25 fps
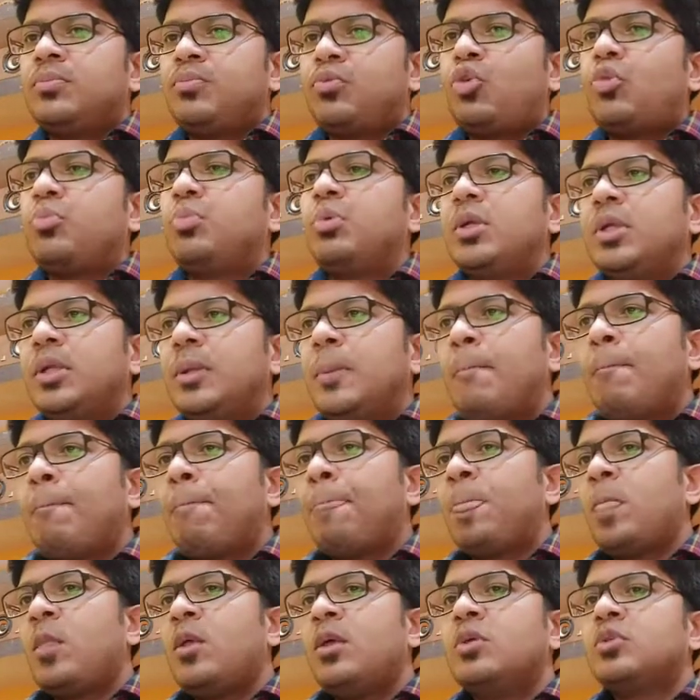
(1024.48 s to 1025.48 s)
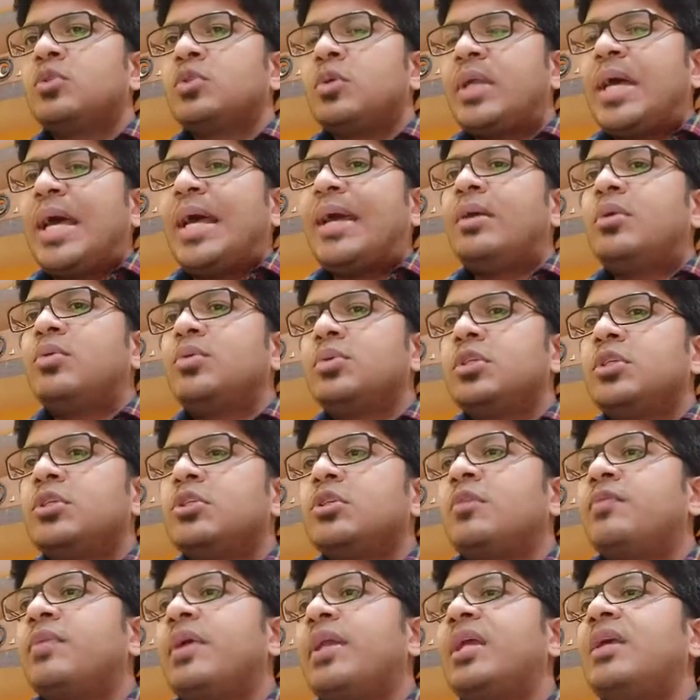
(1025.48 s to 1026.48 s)
properly. So
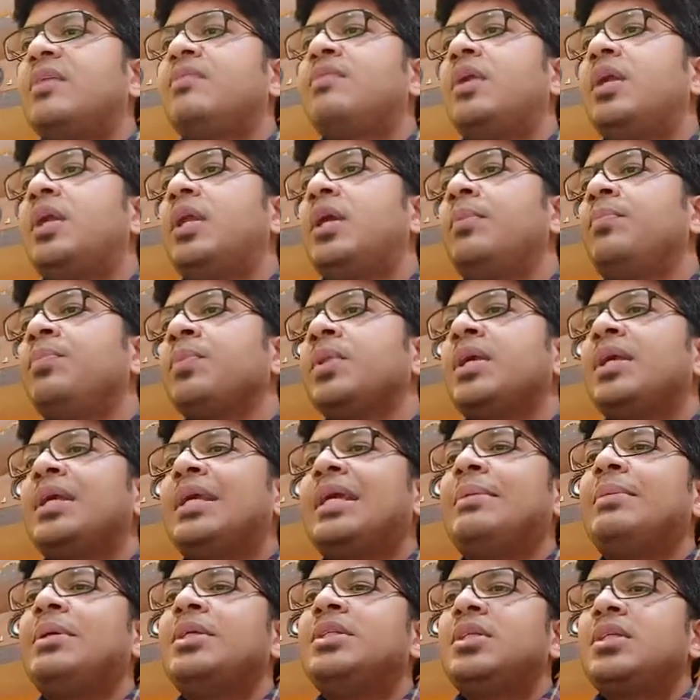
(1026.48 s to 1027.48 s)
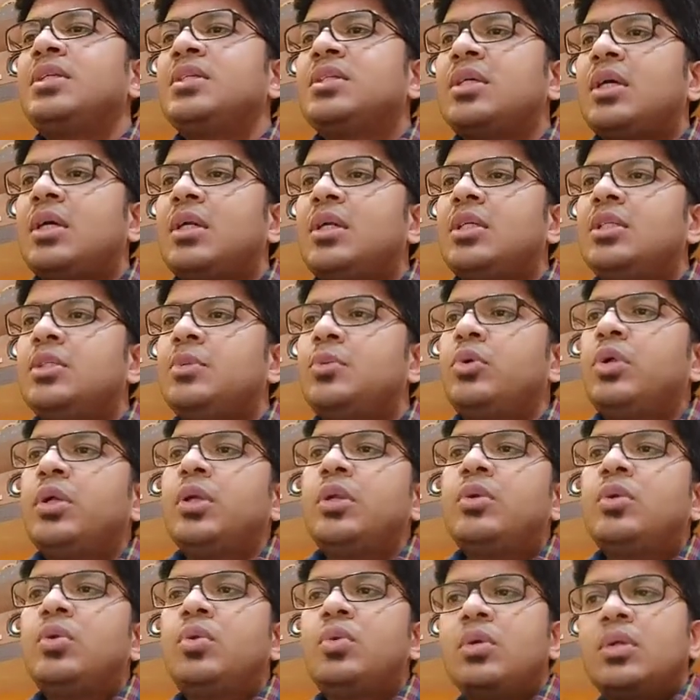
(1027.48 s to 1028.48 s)
diagnosis of NAFLD, imaging studies would
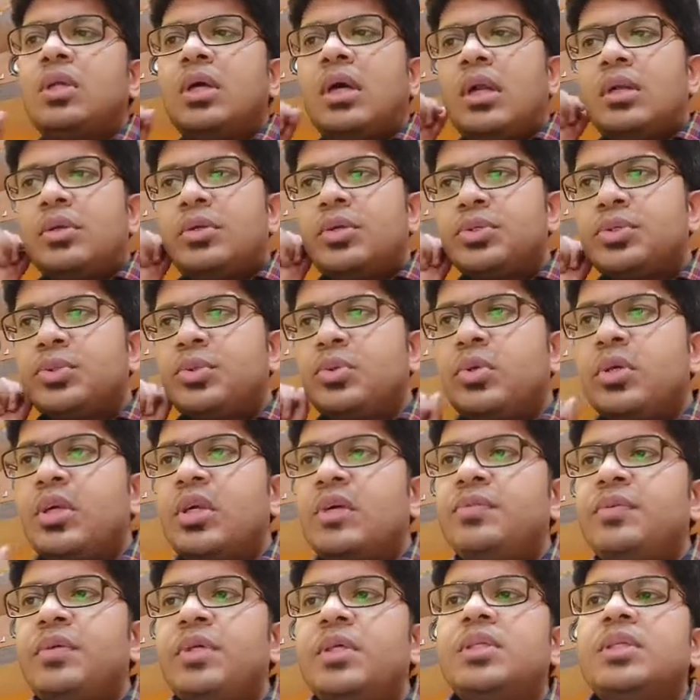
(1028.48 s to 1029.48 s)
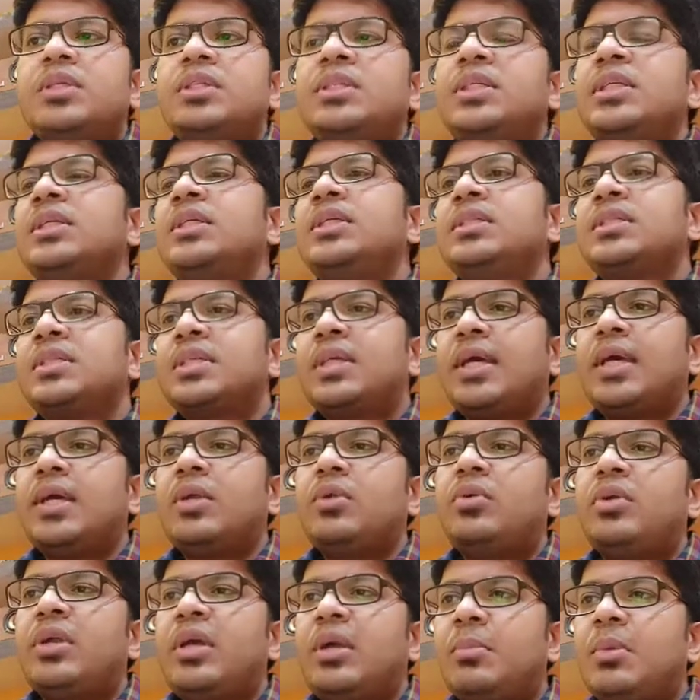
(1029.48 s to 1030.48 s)
include the ultrasonography, the CT
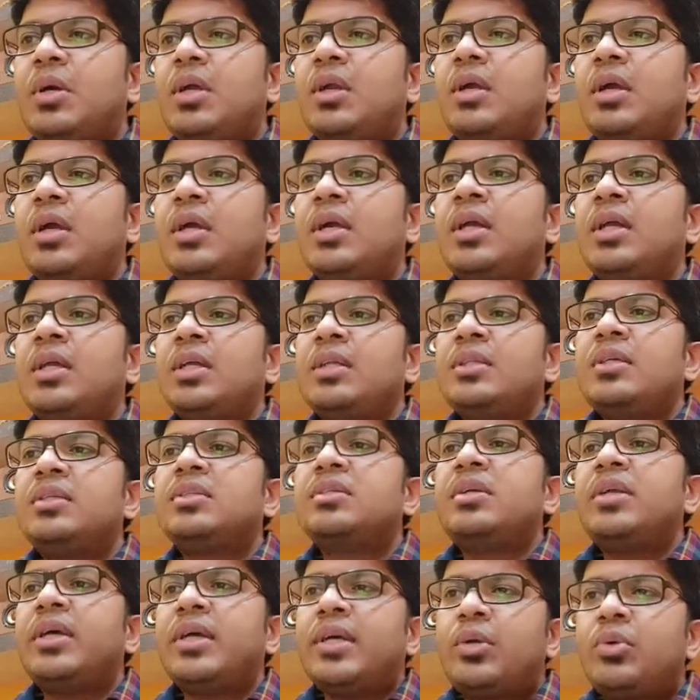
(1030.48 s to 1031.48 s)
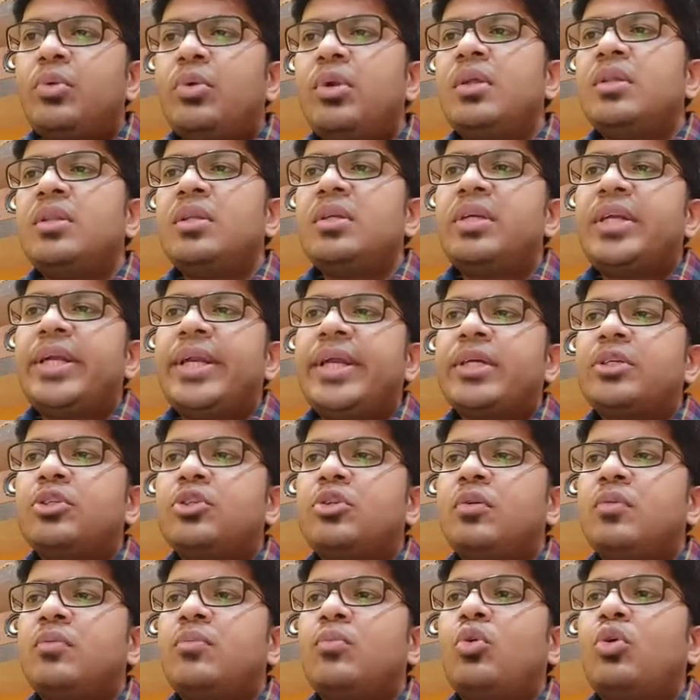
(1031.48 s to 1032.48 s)
scan or MRI. These are accurate in the
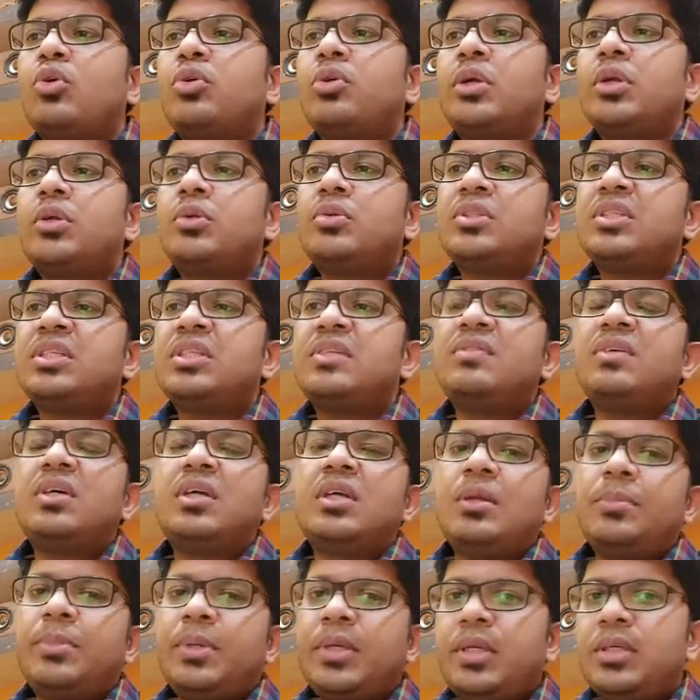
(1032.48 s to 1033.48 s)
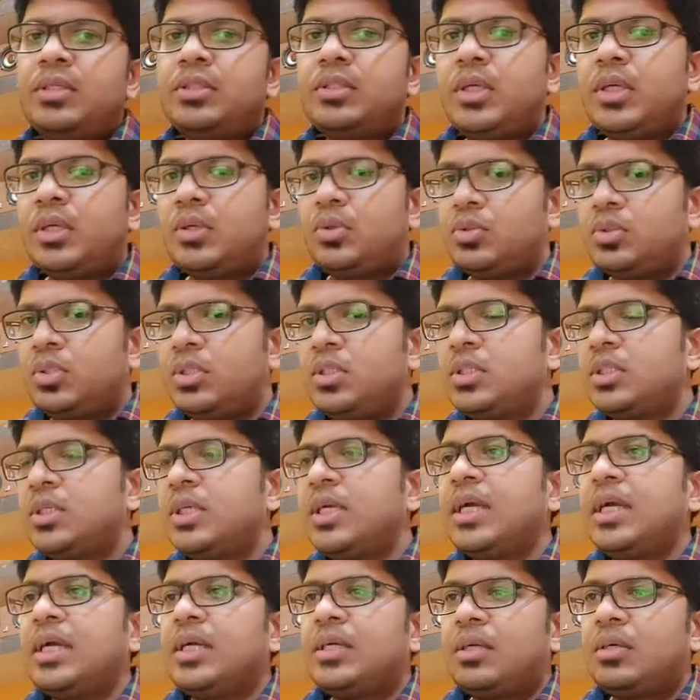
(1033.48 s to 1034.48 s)
detection of moderate to severe hepatic
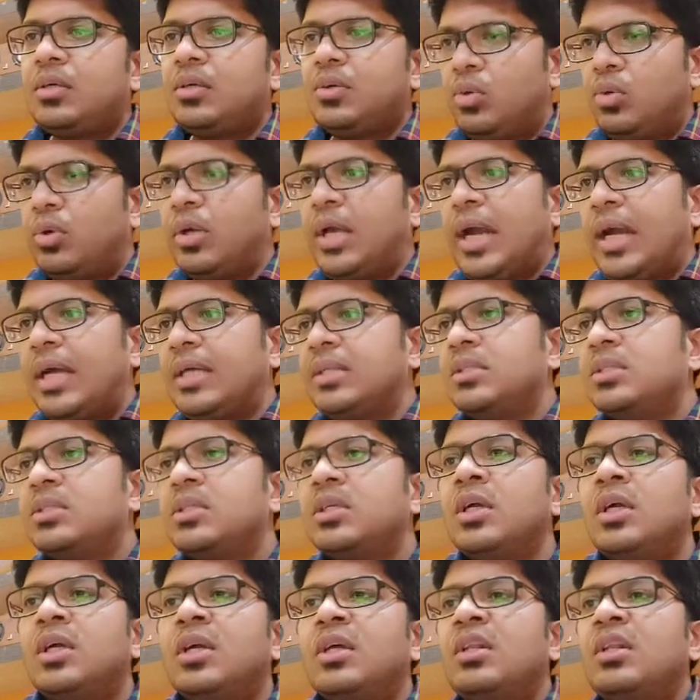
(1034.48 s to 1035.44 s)
steatosis at good hands.